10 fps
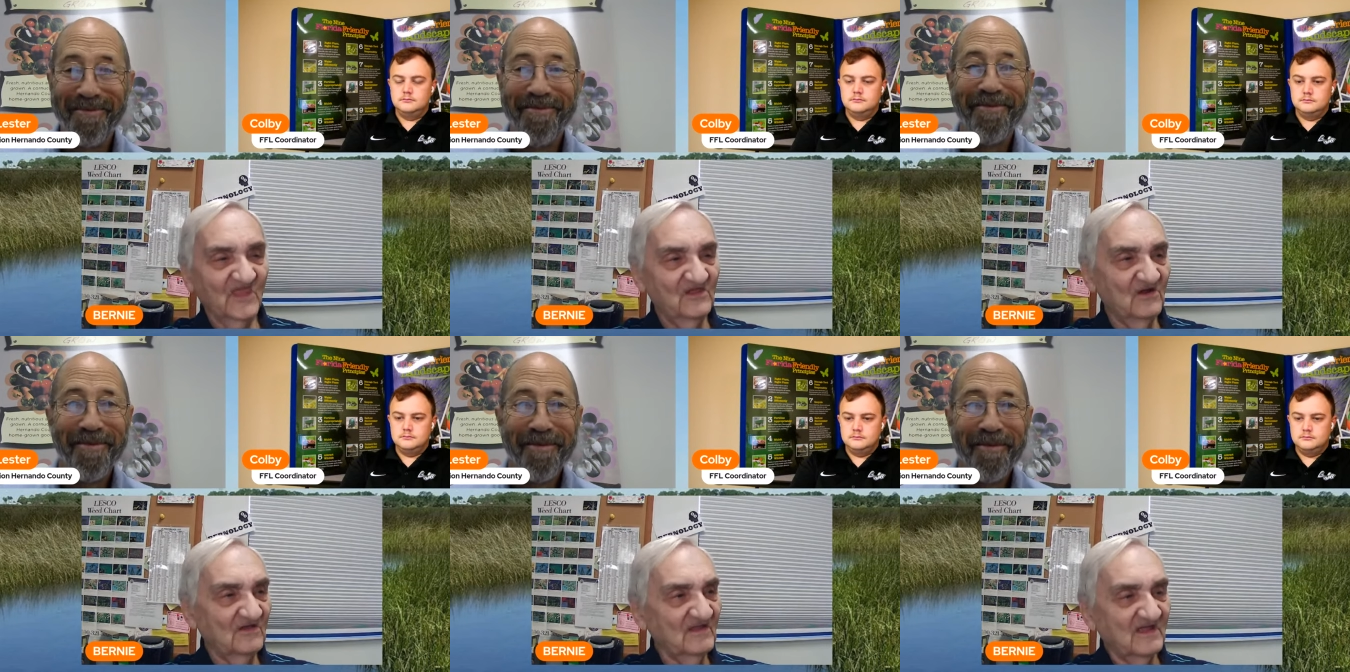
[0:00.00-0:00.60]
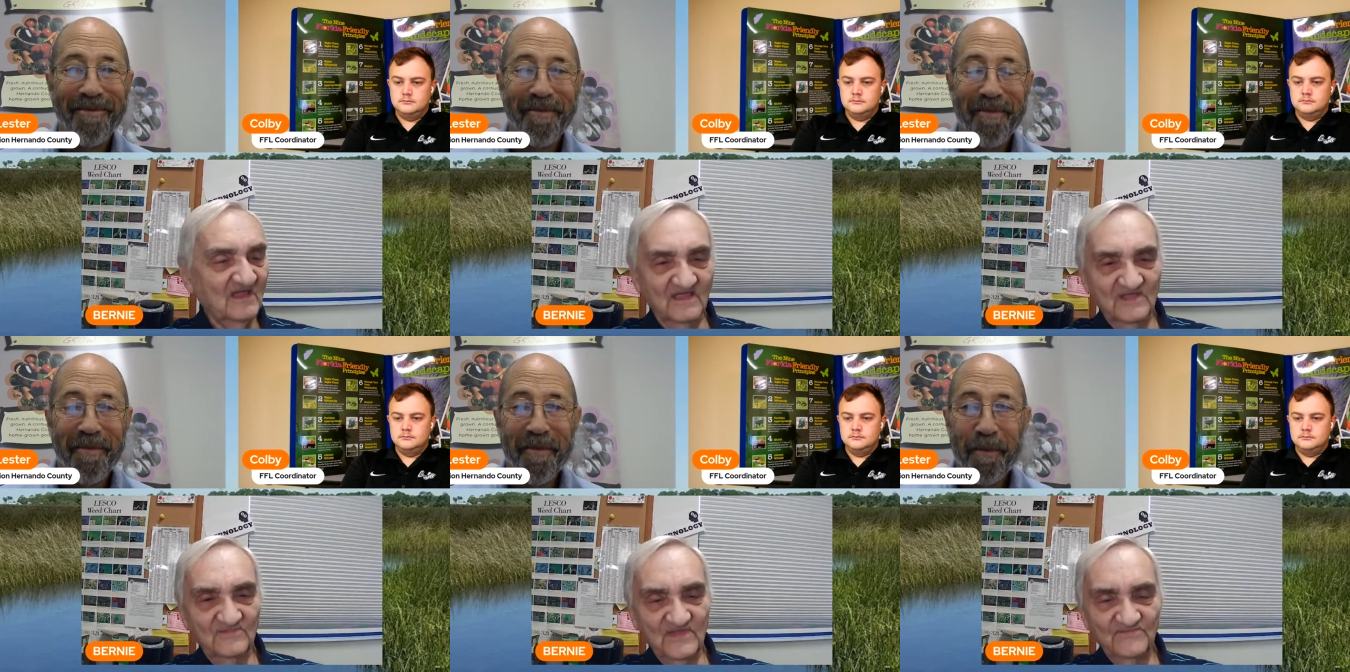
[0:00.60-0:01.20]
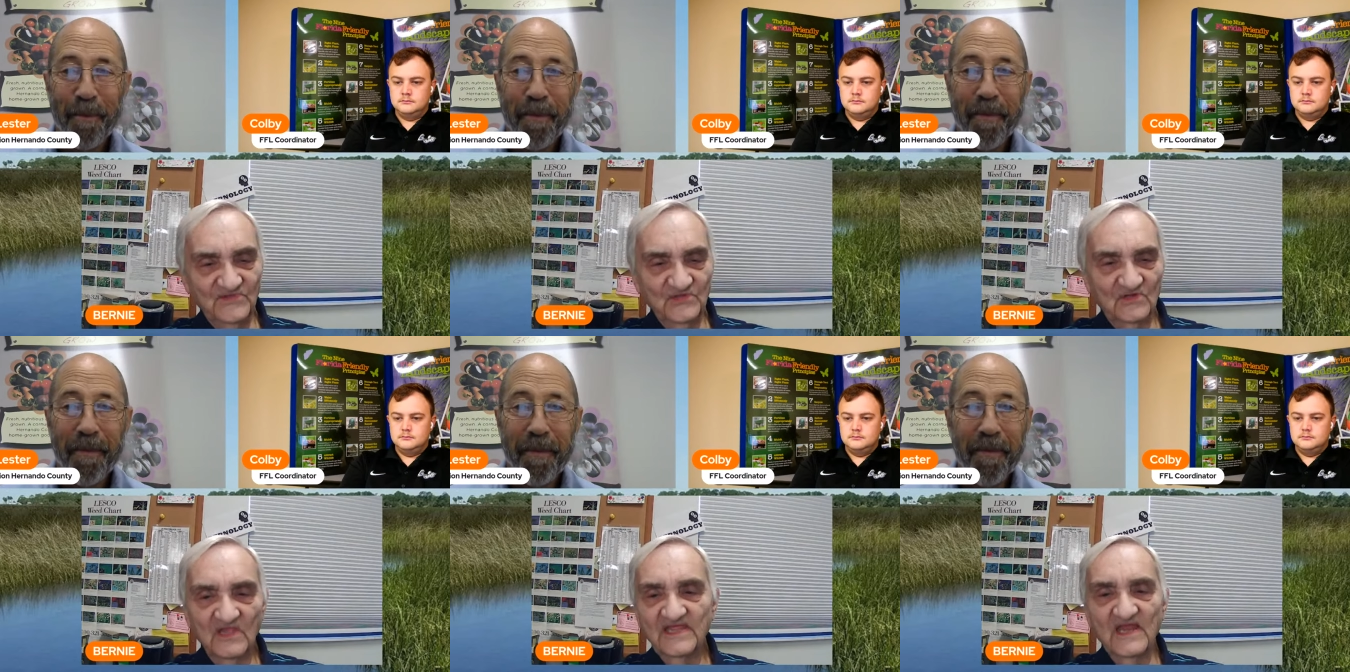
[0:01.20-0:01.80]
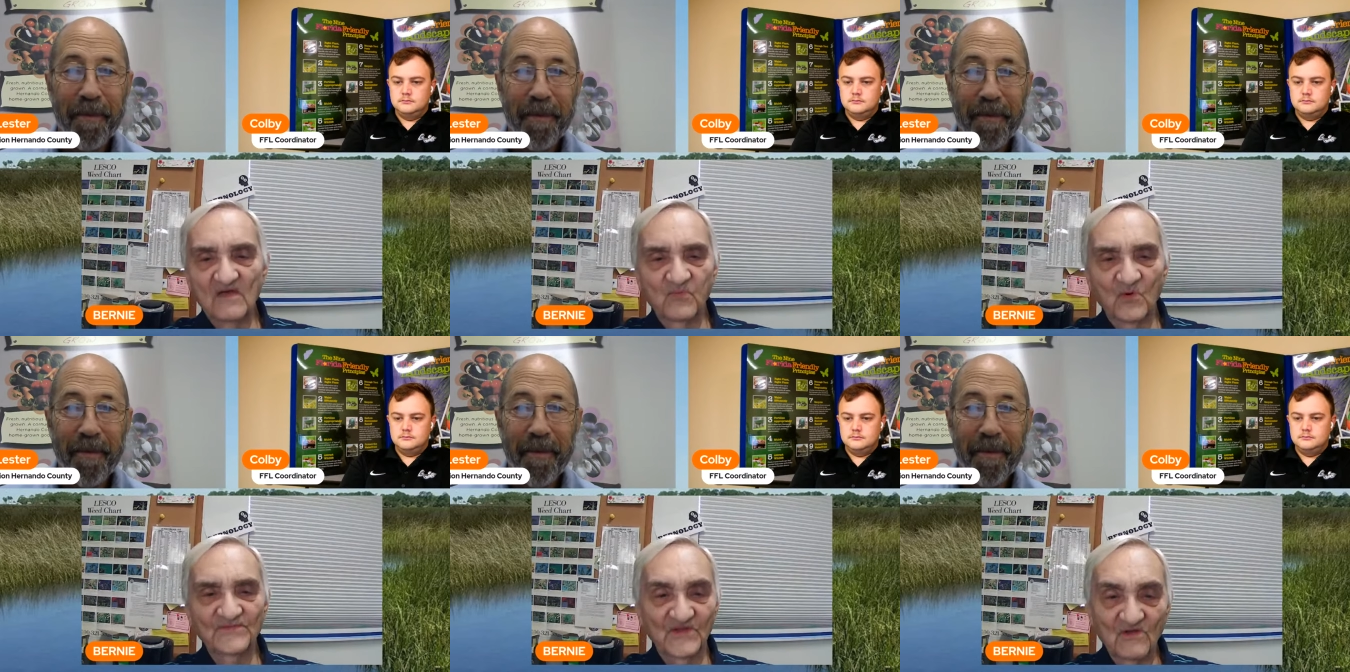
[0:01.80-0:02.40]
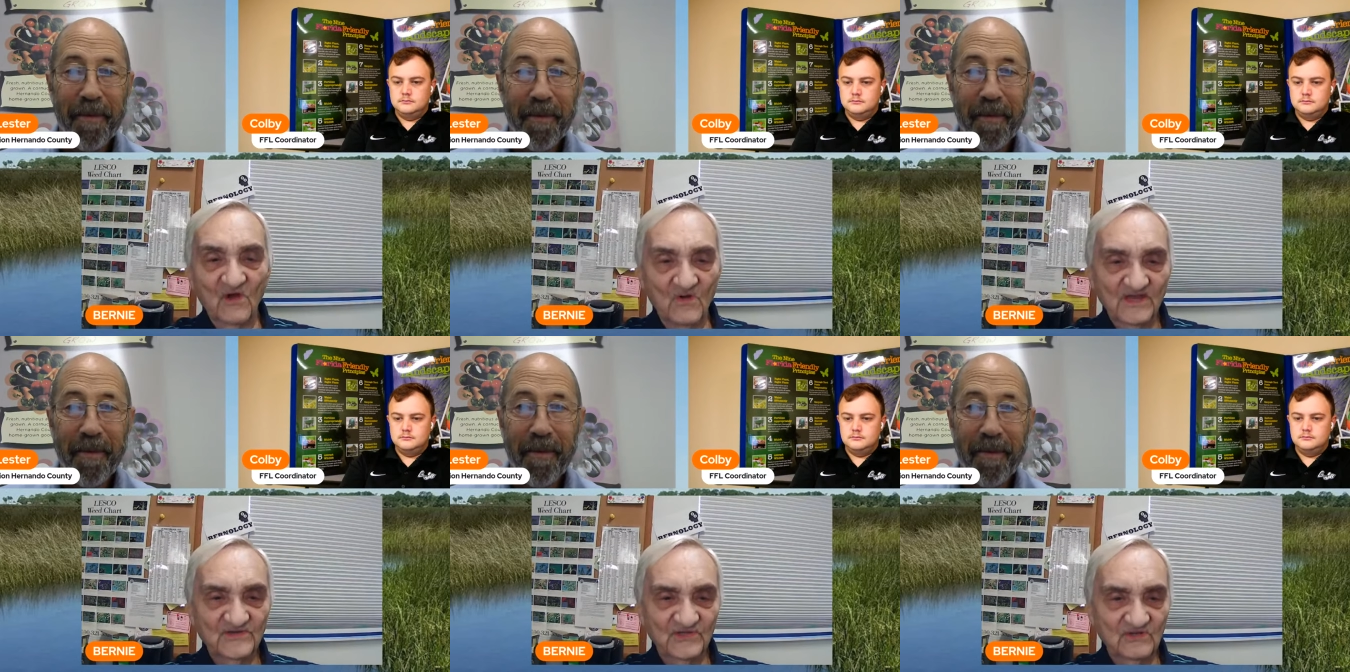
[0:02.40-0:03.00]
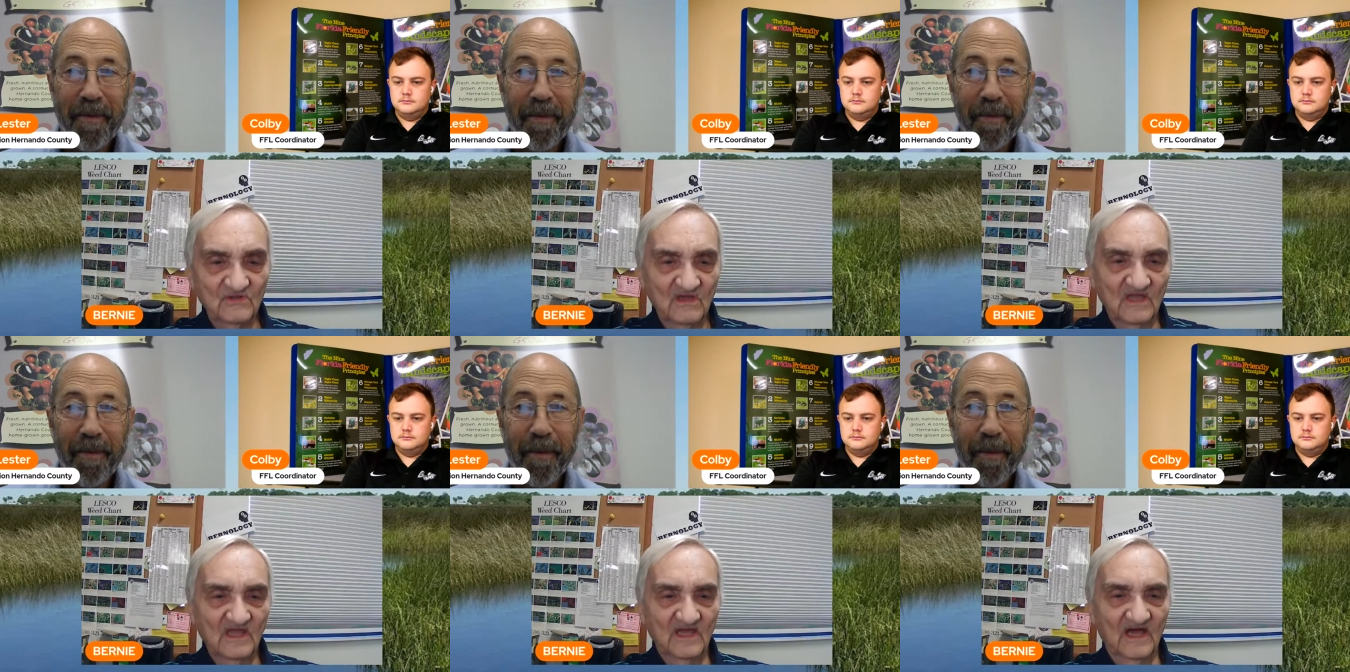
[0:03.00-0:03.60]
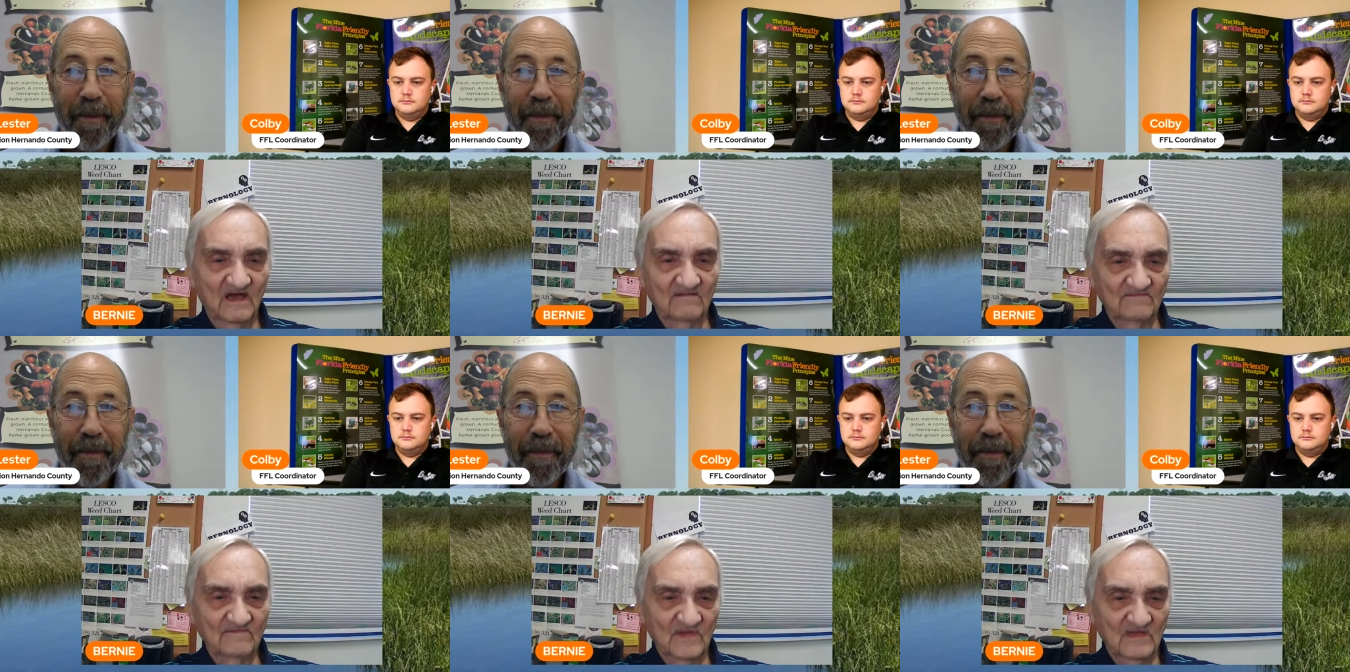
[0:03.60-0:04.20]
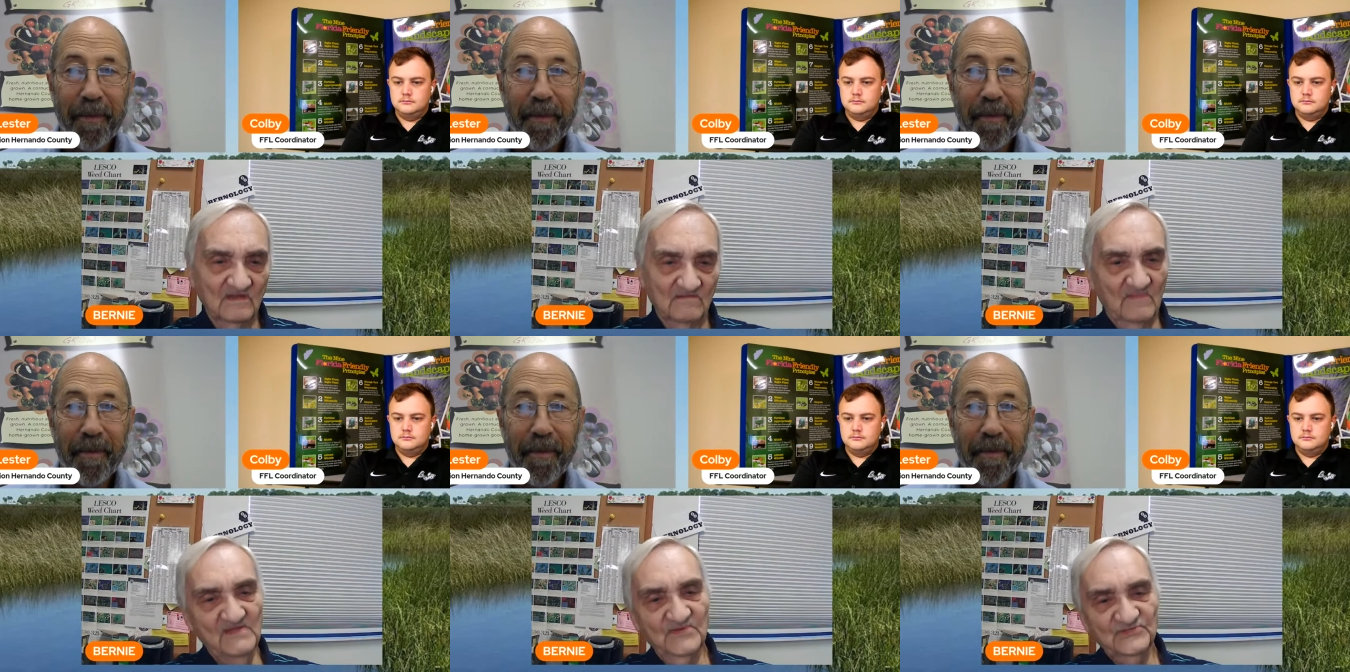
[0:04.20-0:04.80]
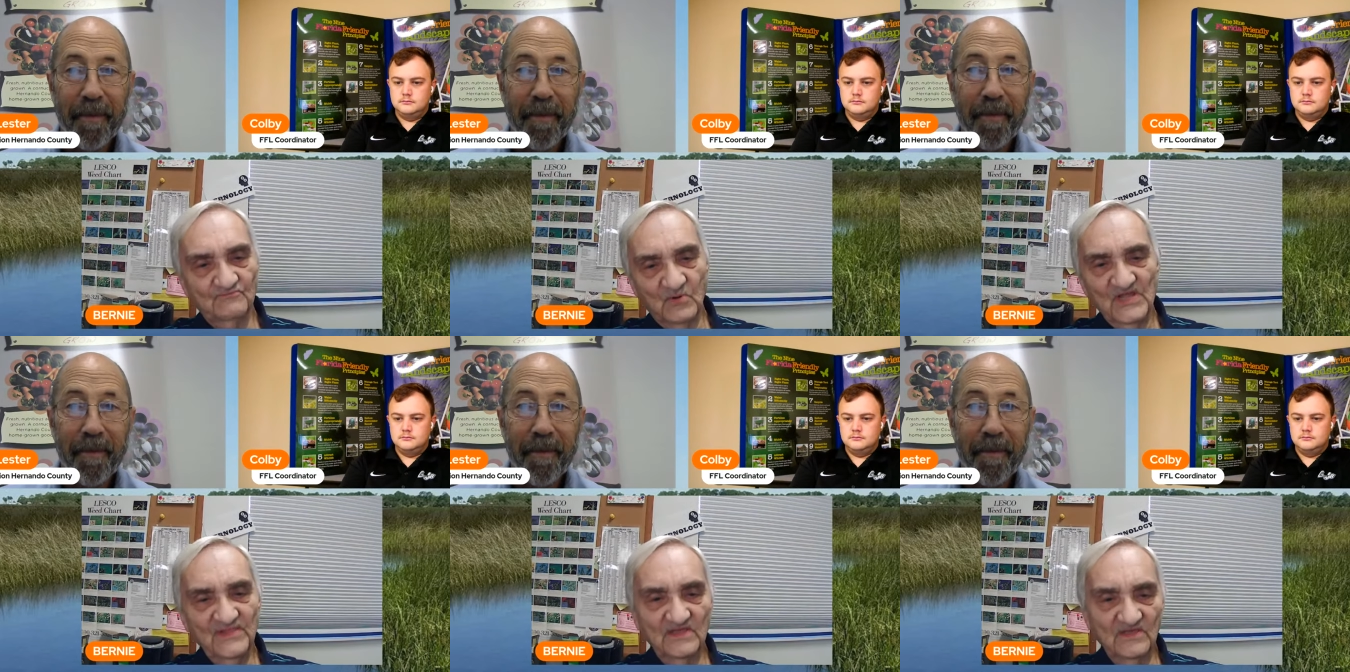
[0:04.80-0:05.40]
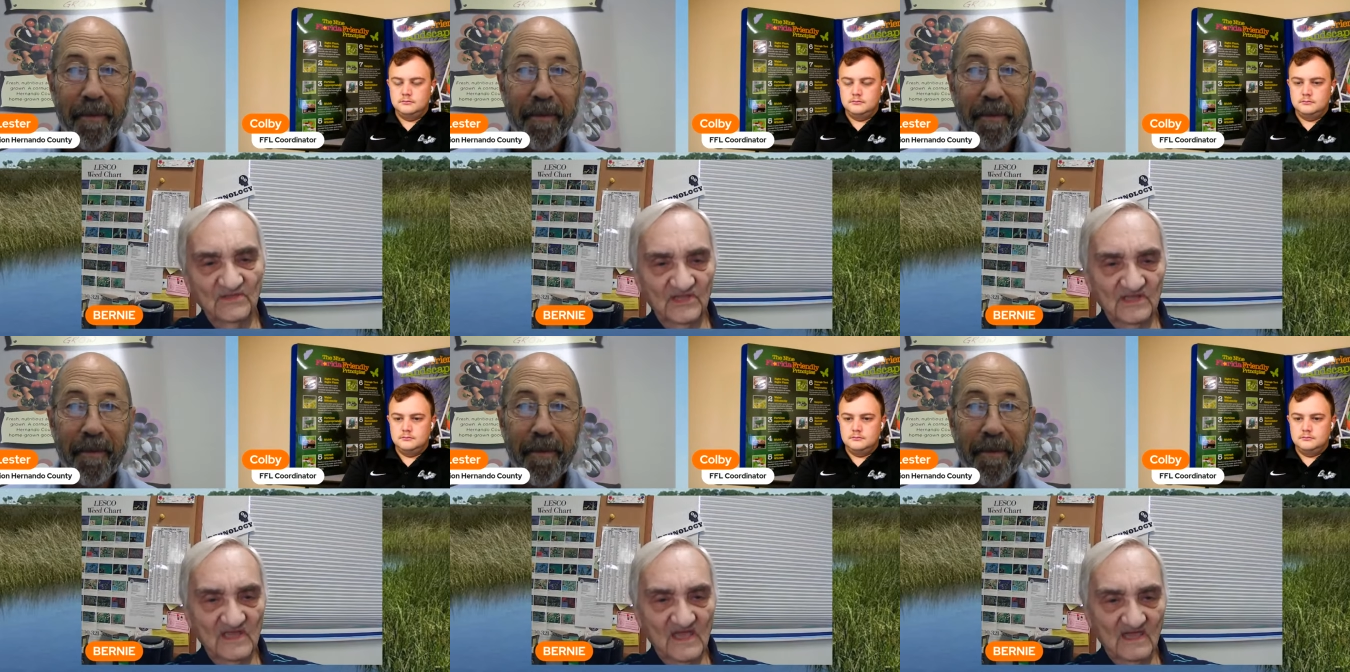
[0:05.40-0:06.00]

Speaker 1: You know, if, if you clean up what they're going to, uh, maybe spray the, the